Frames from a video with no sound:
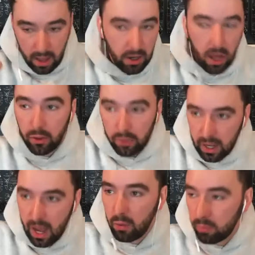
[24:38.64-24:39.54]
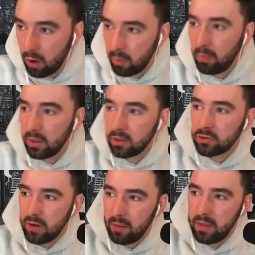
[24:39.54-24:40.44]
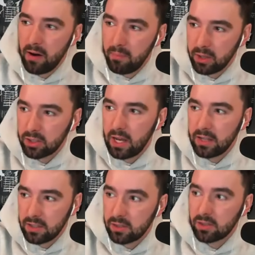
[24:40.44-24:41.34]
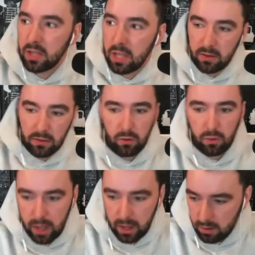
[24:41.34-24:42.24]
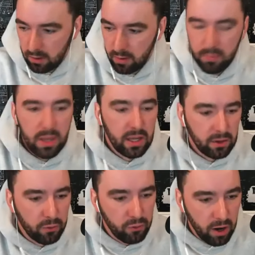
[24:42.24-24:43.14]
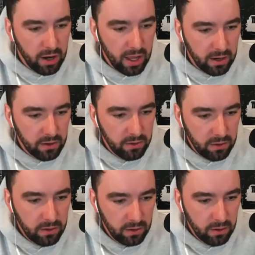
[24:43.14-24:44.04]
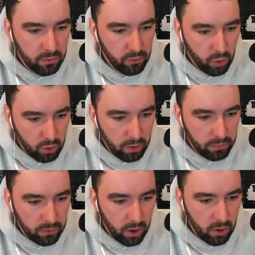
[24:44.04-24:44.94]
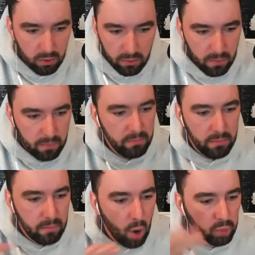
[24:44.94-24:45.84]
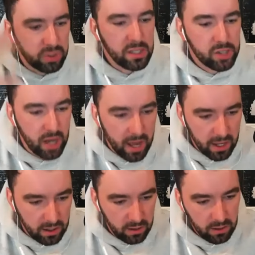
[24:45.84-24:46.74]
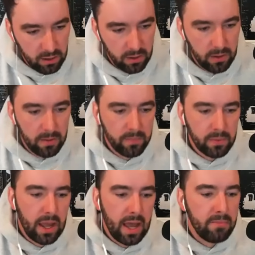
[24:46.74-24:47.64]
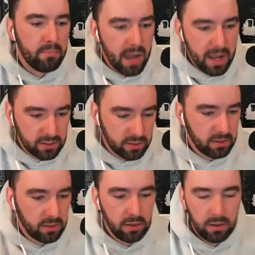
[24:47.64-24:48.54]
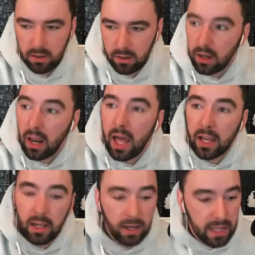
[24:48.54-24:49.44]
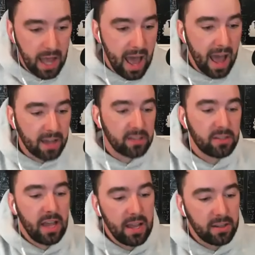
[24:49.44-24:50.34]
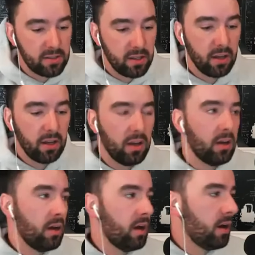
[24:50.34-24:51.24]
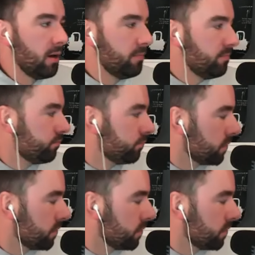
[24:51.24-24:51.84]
Another thing I would probably describe their ambition as is to get to like being the front end for crypto multi chain and base likely acts as the um,